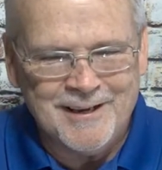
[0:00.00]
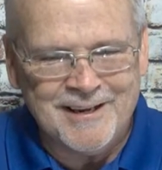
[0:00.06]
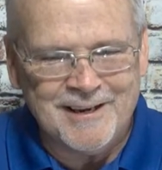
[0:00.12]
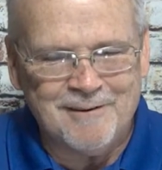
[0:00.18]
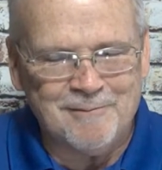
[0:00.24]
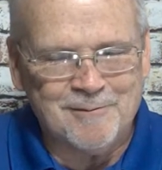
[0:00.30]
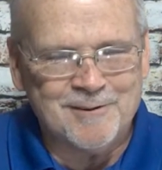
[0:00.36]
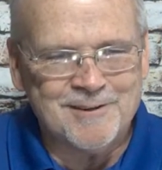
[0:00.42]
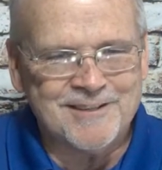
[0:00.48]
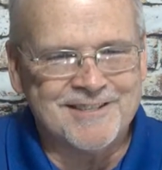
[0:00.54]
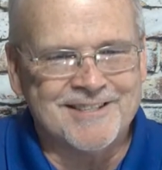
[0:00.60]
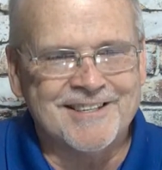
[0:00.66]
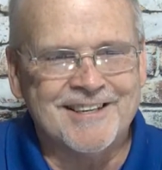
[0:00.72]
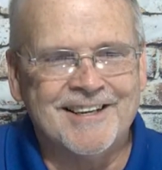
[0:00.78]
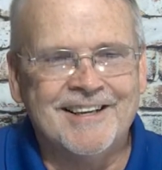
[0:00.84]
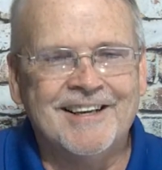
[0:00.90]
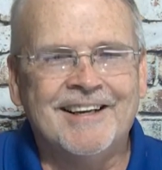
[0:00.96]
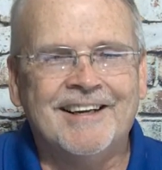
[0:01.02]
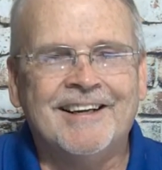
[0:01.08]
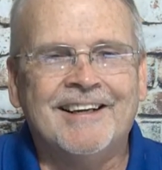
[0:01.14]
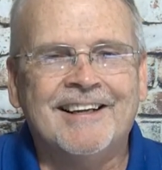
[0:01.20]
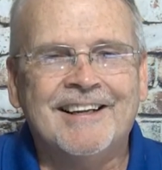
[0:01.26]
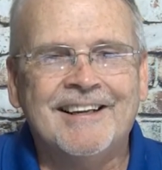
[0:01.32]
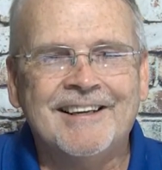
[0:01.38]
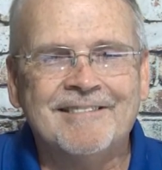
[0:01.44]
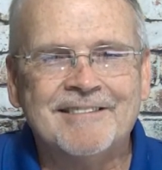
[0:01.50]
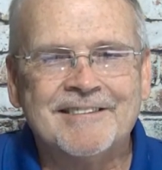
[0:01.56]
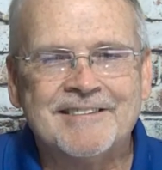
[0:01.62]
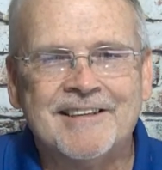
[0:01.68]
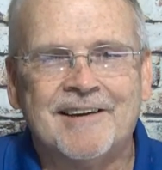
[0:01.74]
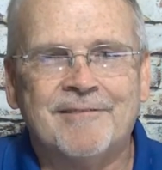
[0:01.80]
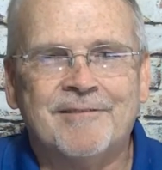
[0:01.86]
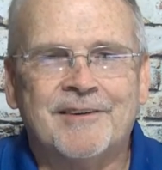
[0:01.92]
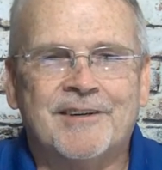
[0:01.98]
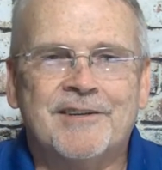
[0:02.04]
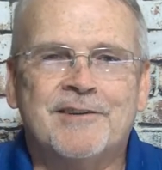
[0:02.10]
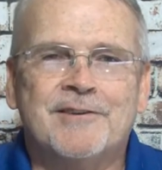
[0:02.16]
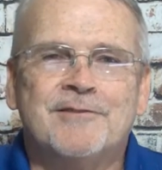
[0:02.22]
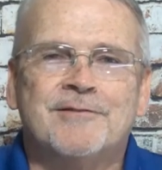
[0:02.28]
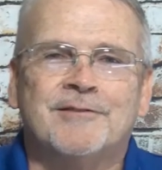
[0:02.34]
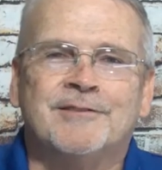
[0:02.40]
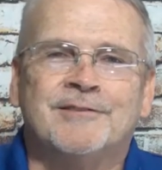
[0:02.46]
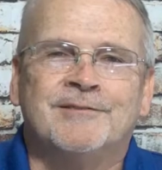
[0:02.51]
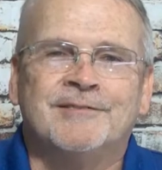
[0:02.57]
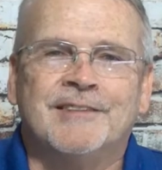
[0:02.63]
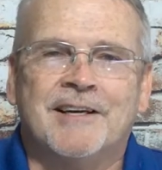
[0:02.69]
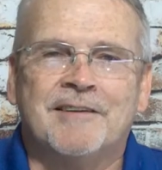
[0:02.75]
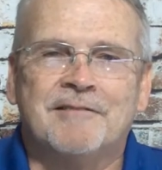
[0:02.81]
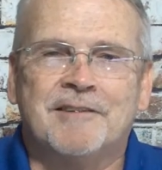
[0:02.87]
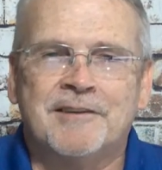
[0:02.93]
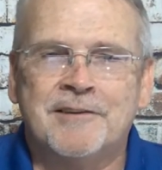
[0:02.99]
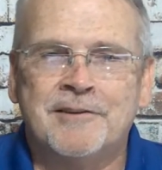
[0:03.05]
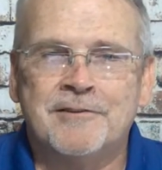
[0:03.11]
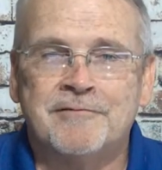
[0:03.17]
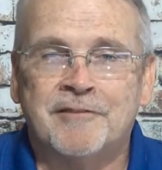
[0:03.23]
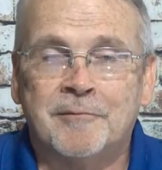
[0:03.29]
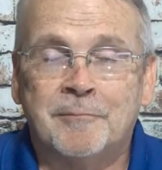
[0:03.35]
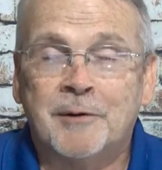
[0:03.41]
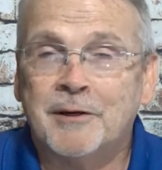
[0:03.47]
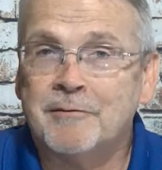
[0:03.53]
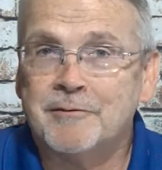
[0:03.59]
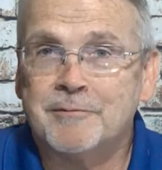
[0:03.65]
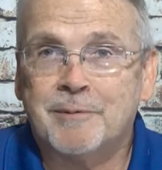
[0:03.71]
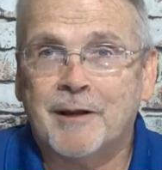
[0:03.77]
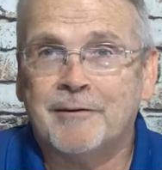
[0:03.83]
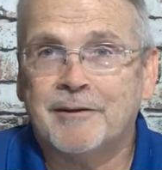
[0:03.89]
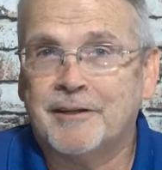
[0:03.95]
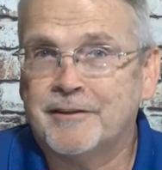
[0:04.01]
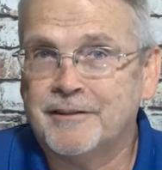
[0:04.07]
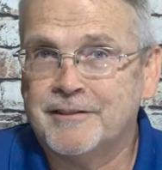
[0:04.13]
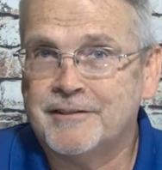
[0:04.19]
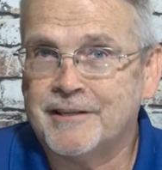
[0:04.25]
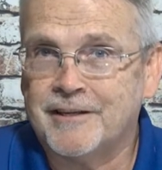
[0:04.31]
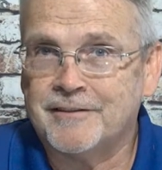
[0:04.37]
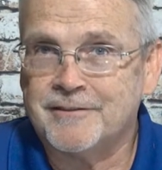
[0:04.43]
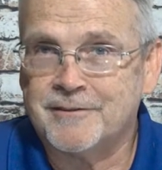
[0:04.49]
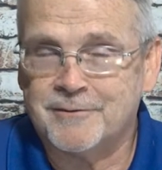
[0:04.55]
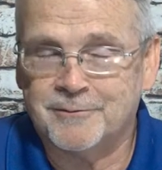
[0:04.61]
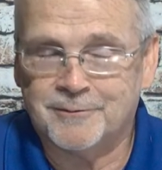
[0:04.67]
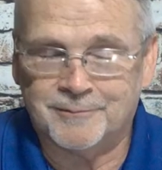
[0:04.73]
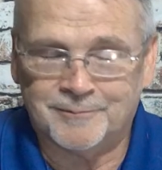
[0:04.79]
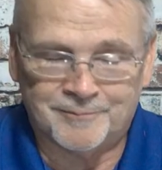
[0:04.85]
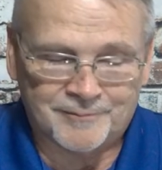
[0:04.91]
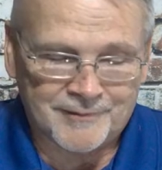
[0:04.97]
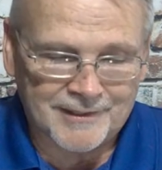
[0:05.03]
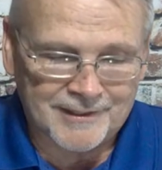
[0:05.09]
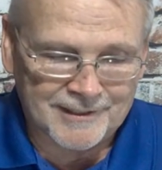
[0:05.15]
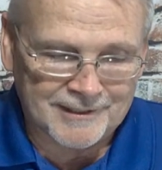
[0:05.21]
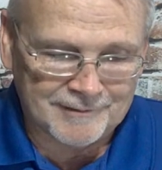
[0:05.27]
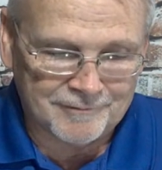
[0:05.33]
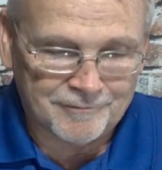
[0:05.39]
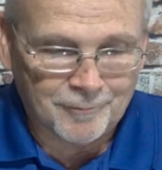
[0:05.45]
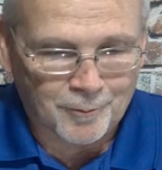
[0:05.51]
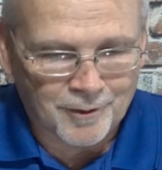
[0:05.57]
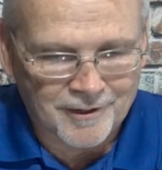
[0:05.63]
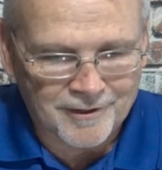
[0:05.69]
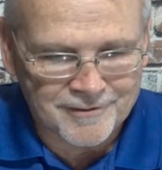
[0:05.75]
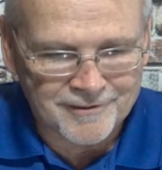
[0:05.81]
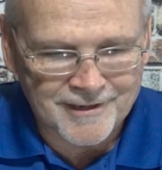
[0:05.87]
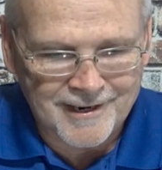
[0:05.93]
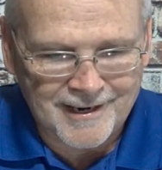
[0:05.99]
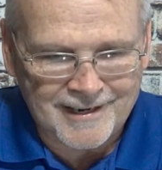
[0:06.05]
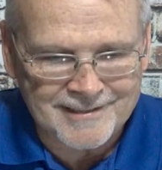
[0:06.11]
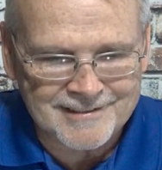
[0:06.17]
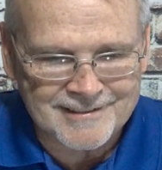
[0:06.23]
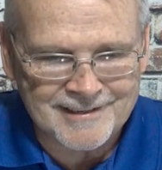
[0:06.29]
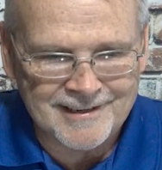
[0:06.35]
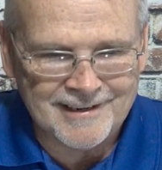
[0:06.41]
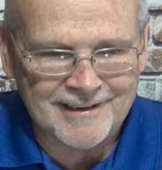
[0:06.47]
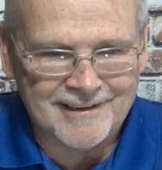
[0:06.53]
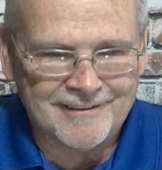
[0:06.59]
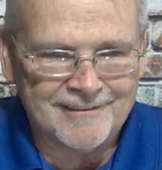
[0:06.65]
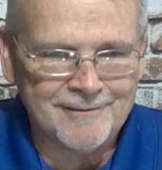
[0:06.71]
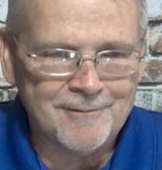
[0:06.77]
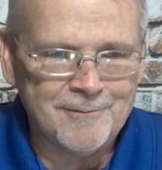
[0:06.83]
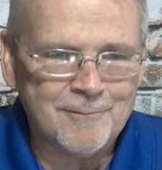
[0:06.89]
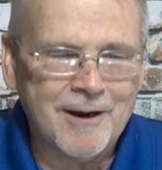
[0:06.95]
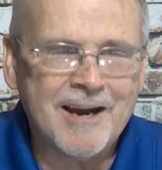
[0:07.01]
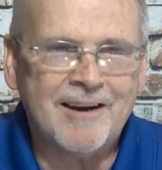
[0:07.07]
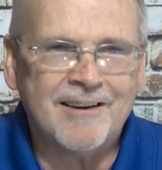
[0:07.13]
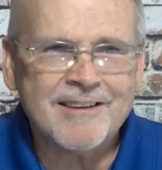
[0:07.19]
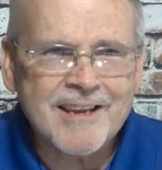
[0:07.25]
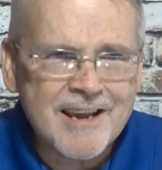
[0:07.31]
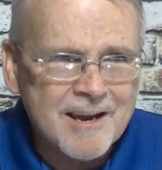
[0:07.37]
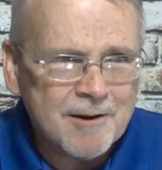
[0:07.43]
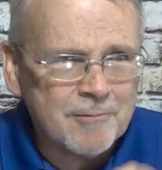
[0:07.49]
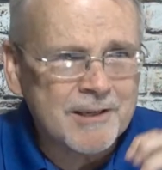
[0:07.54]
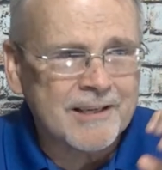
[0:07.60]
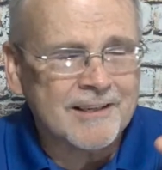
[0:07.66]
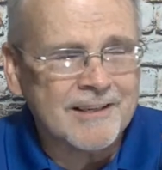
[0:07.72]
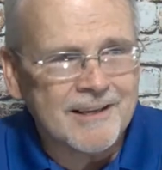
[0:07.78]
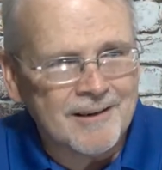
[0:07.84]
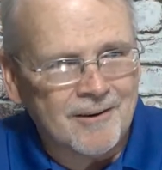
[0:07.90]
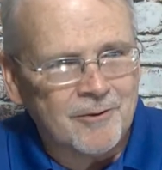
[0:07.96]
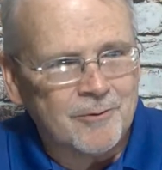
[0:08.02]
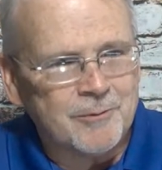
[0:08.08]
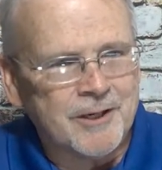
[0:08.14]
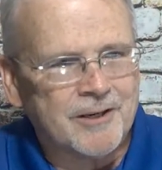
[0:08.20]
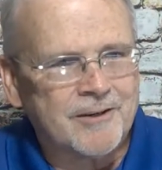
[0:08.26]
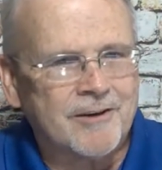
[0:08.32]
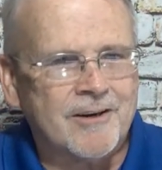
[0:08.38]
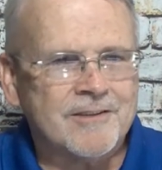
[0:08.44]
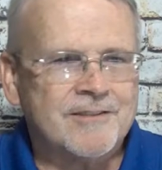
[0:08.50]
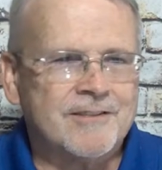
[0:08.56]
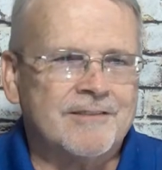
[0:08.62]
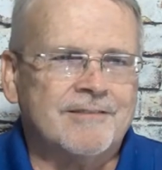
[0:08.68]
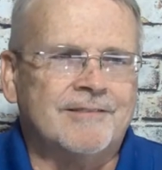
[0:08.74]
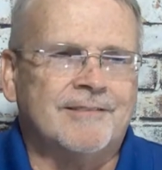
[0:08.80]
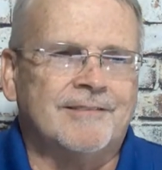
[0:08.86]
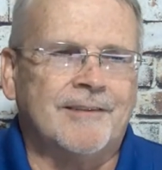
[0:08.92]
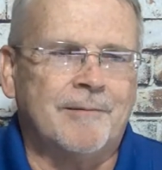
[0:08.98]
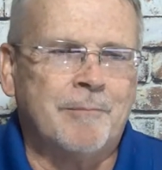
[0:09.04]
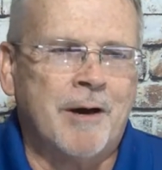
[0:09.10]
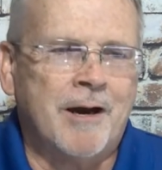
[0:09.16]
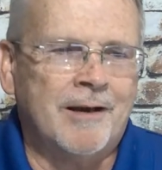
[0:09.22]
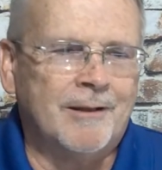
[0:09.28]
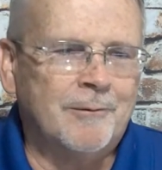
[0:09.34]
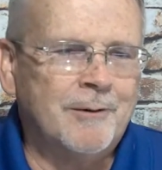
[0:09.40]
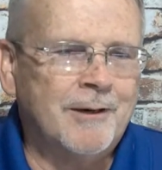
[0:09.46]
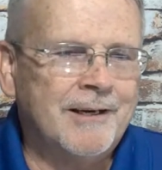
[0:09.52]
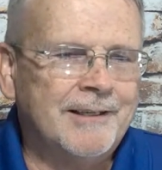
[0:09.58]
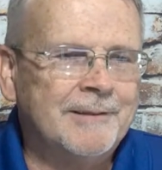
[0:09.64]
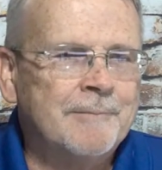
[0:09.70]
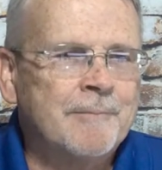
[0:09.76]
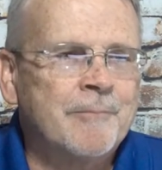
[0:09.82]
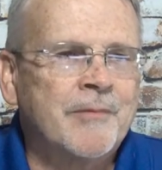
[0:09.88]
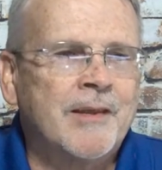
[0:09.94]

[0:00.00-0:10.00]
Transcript: it was not very useful, but it was probably a good sales tool. 400x, yeah. Oh, wow, yeah, we can get all the way across a mile away.